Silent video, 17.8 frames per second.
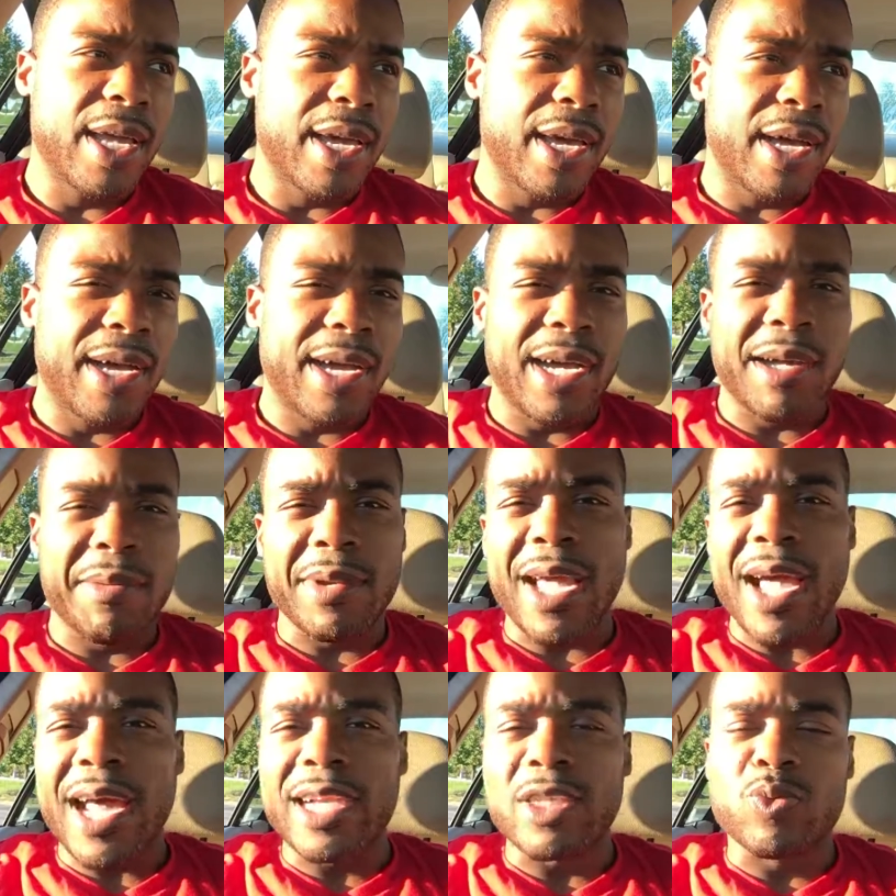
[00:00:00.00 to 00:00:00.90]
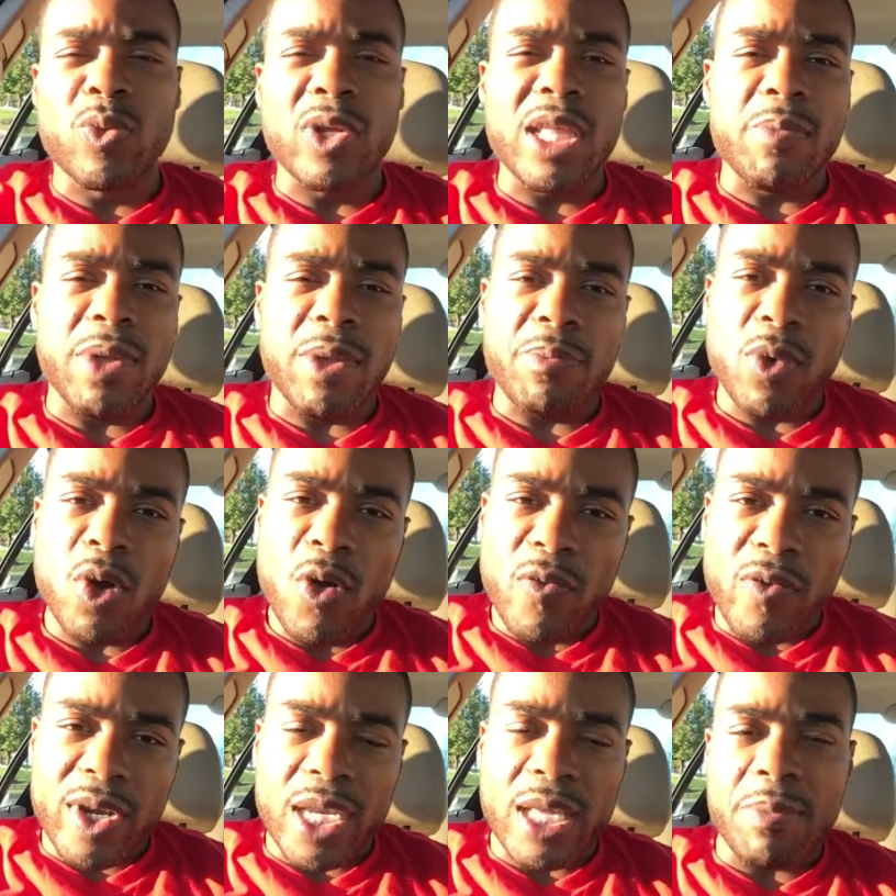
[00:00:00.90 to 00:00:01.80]
God has really been
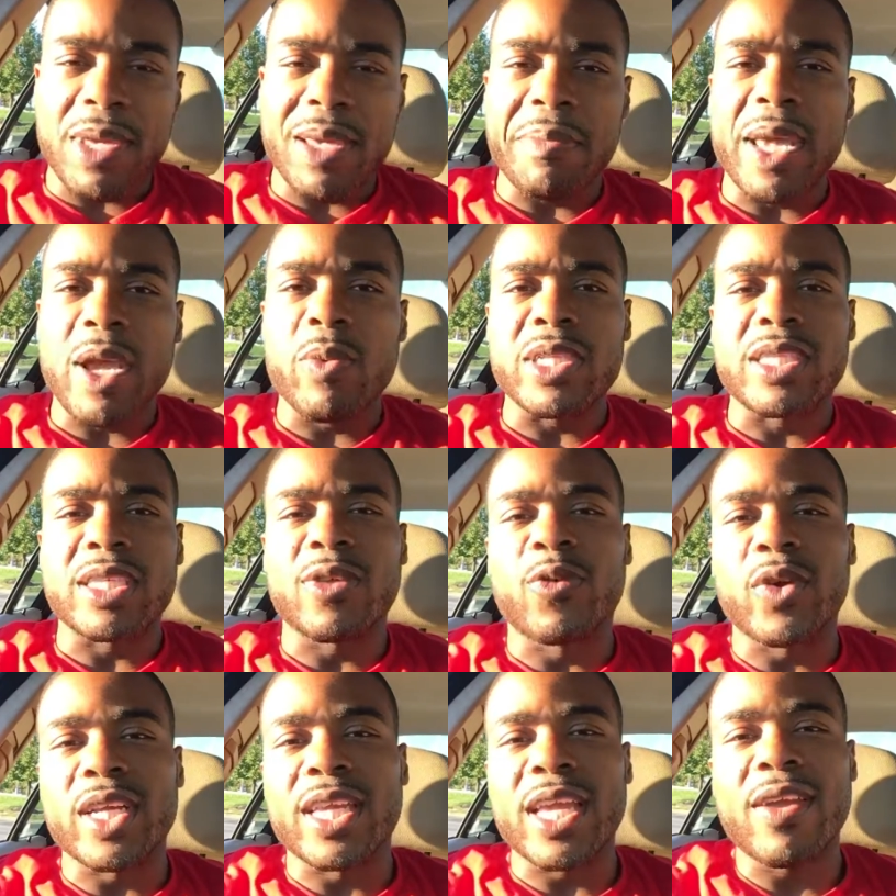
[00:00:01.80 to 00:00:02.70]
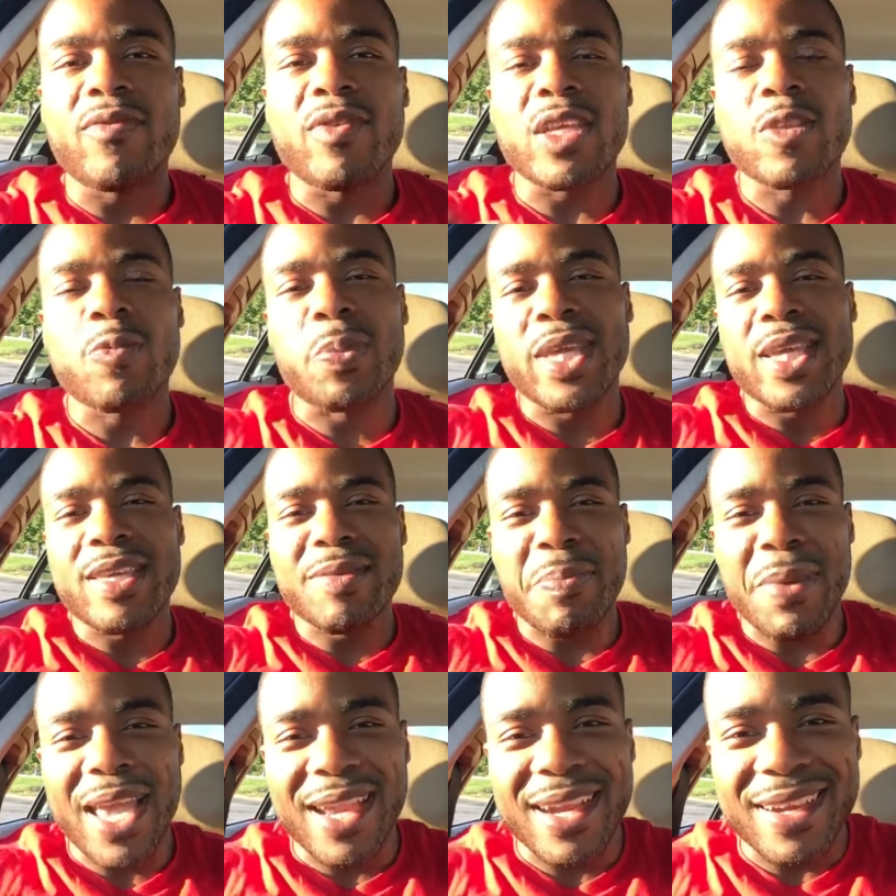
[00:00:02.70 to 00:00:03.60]
moving in me, man, with this forgiveness piece,
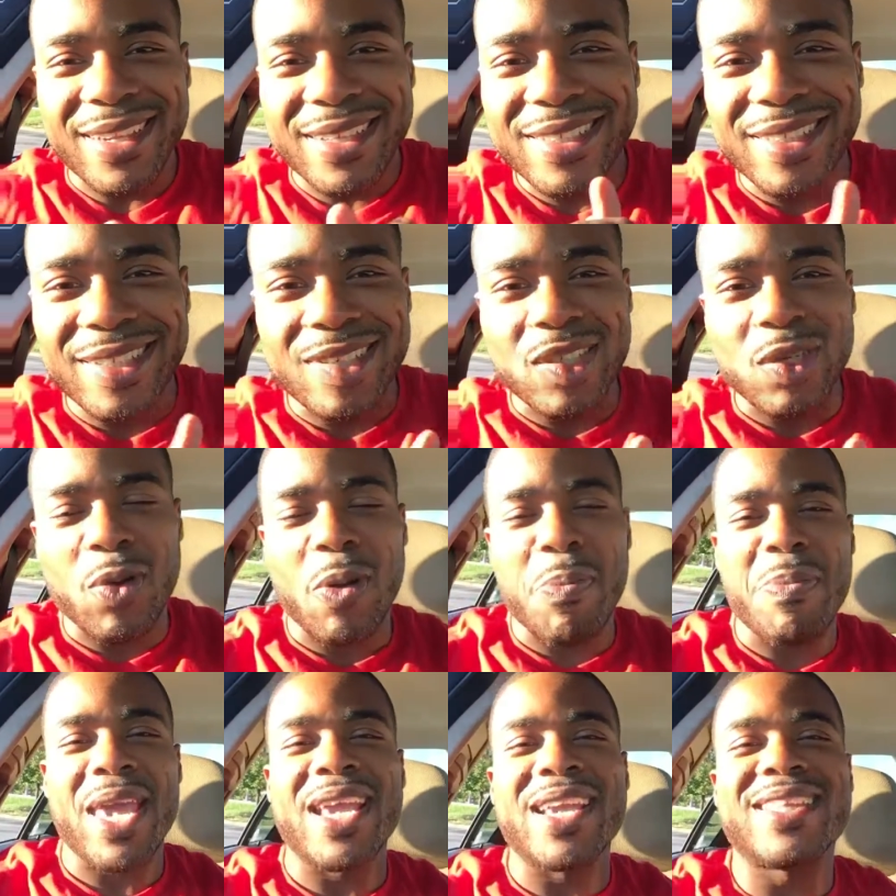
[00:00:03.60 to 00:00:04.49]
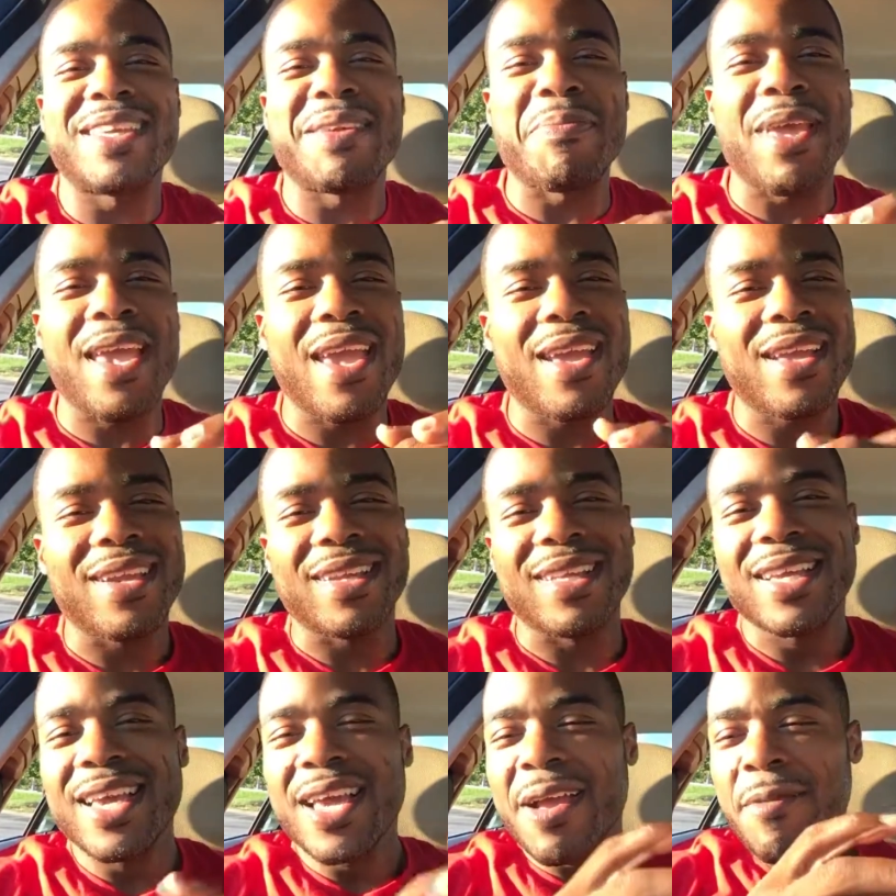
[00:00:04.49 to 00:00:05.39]
man, and it's just so amazing, man.